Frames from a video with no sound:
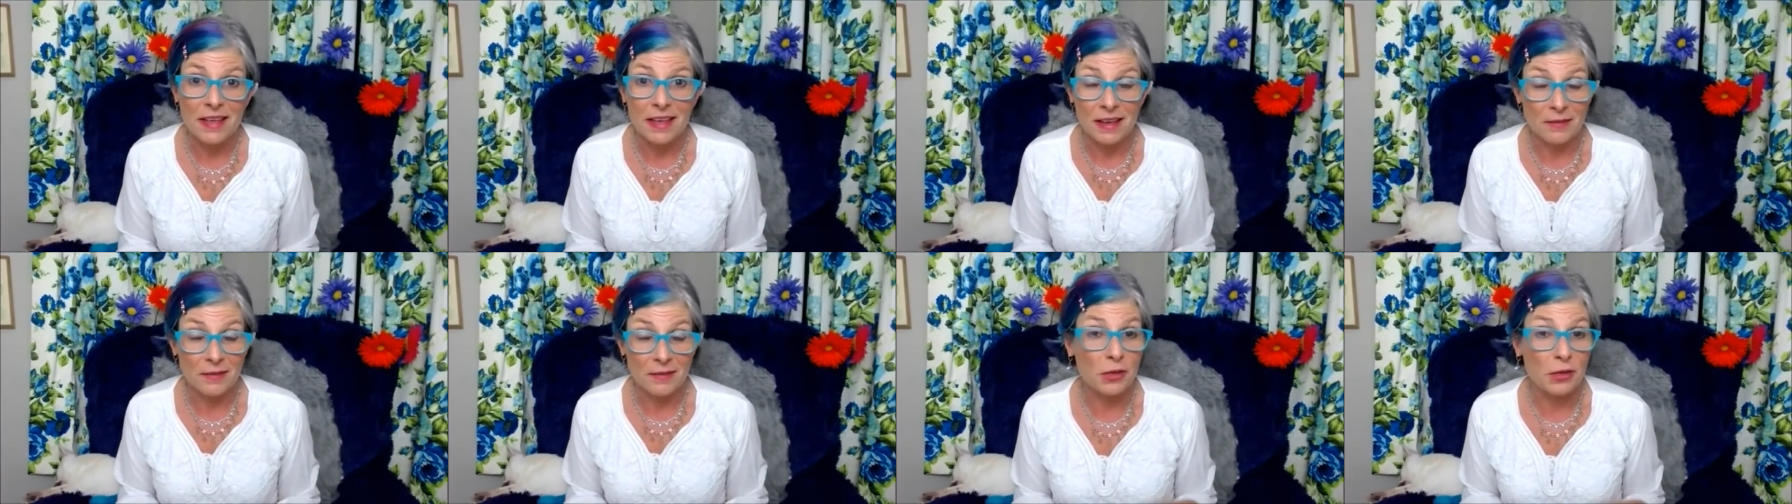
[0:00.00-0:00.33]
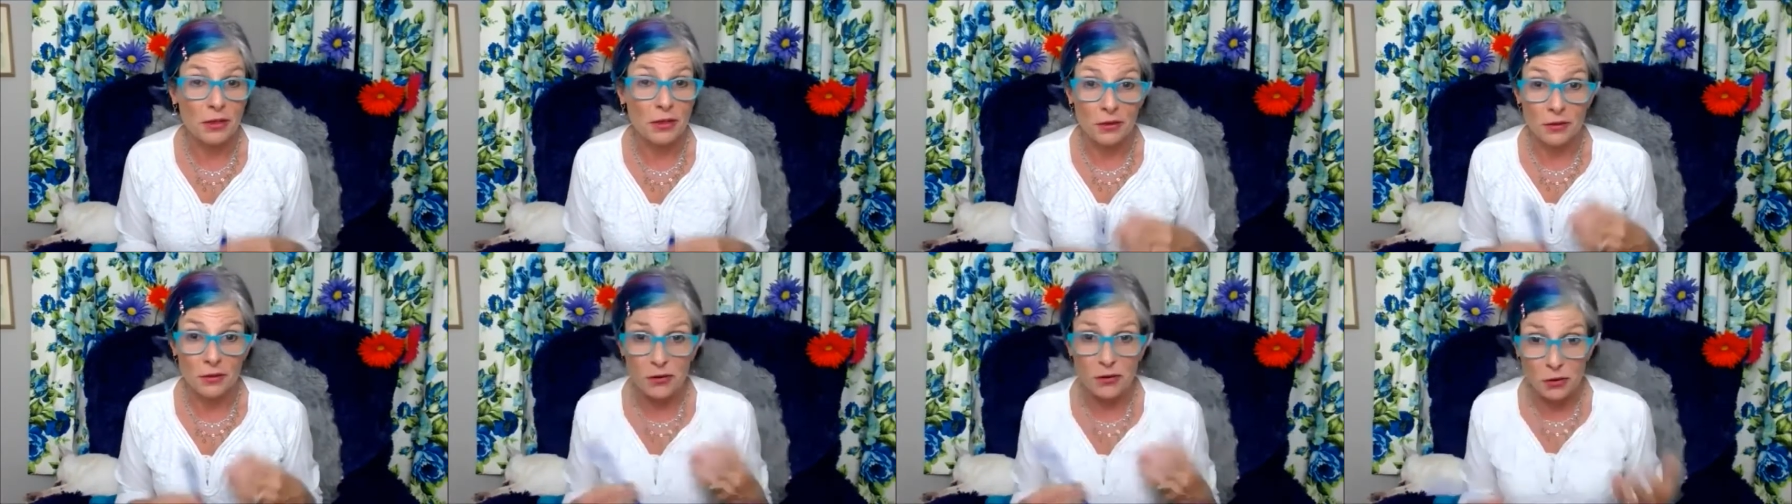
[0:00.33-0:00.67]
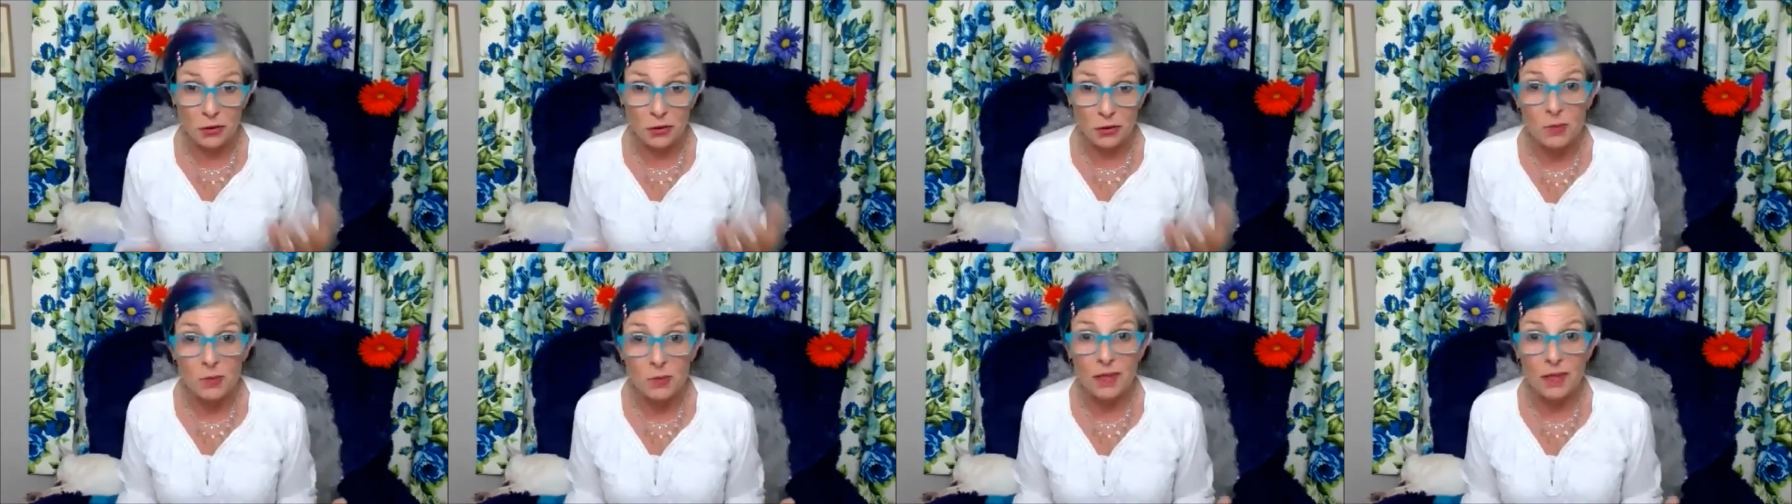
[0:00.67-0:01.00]
with a
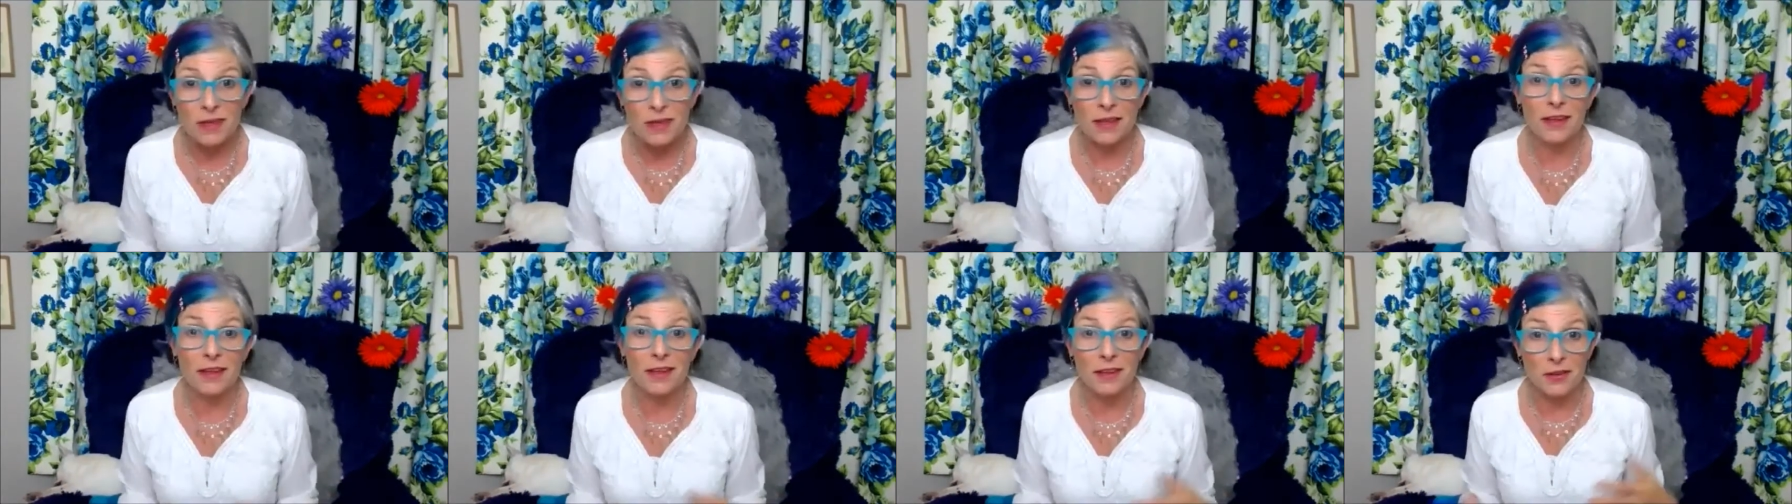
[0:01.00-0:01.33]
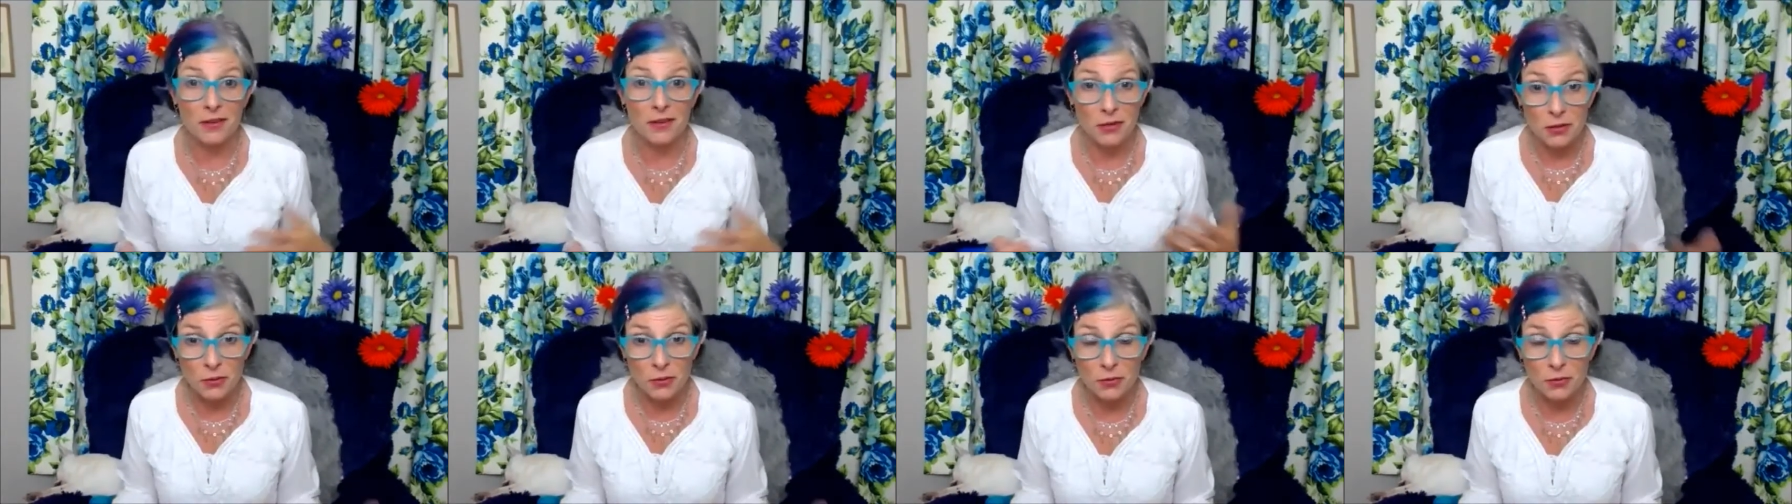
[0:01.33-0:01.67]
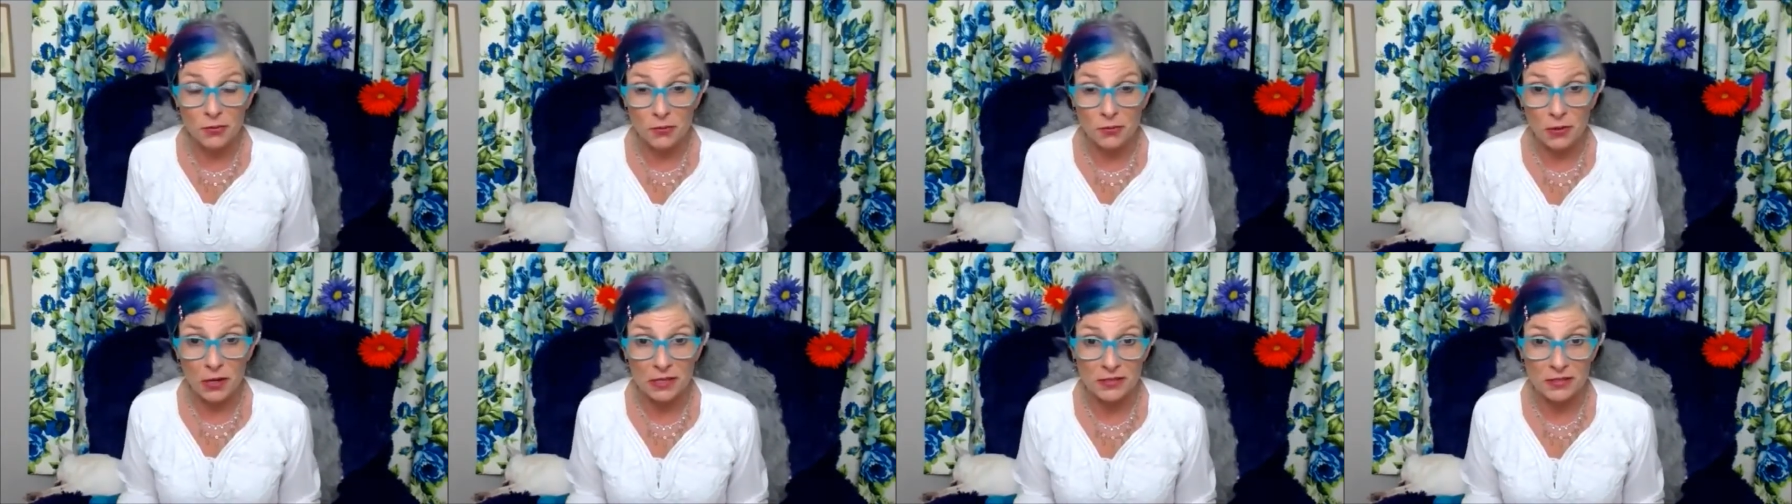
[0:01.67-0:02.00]
new beginning a new
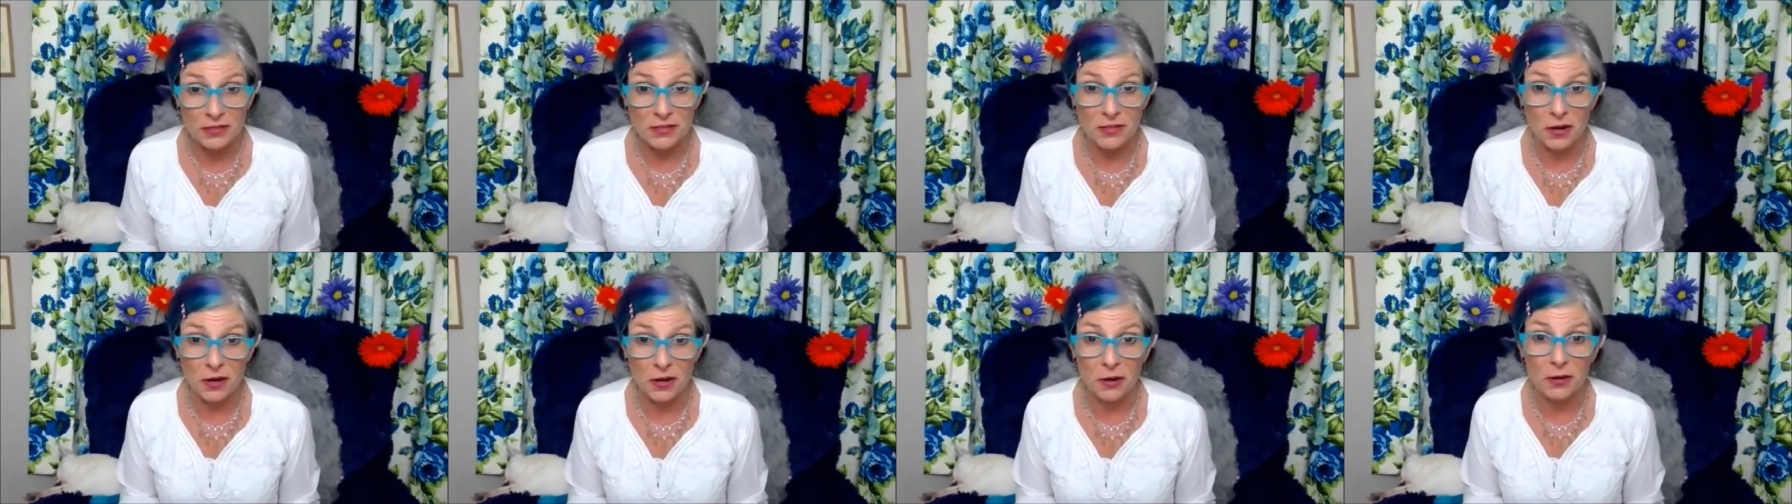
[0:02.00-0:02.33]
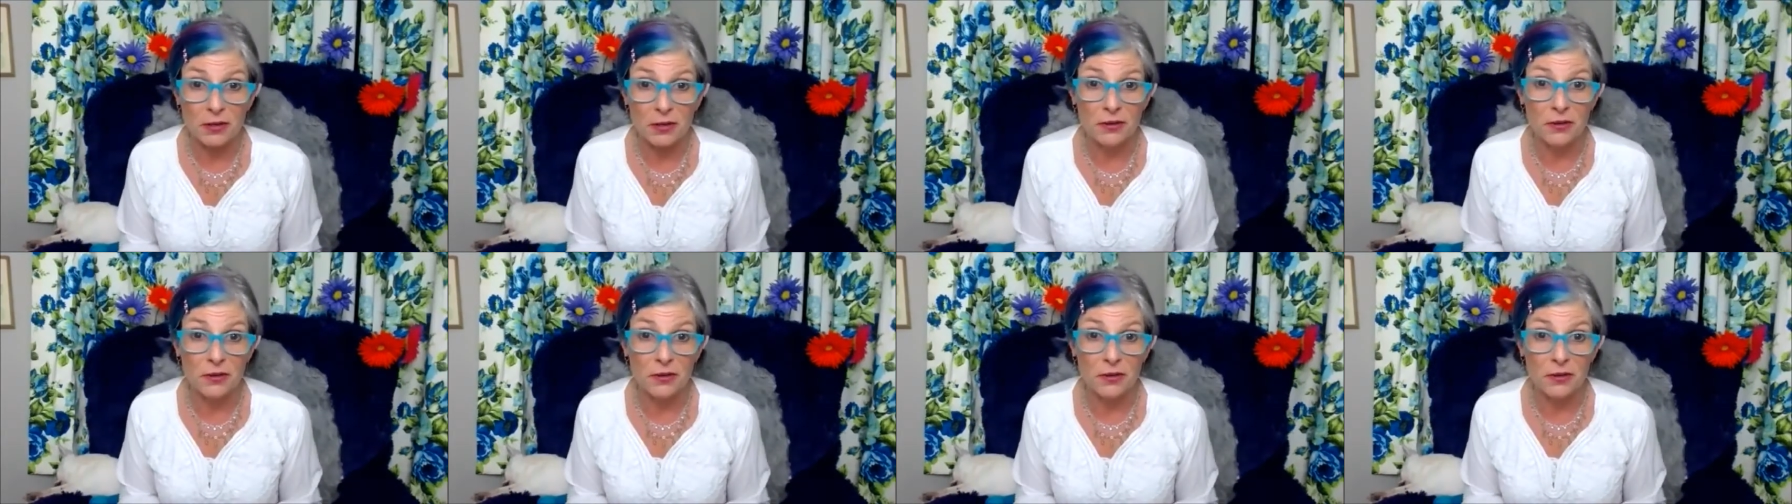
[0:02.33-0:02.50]
fresh start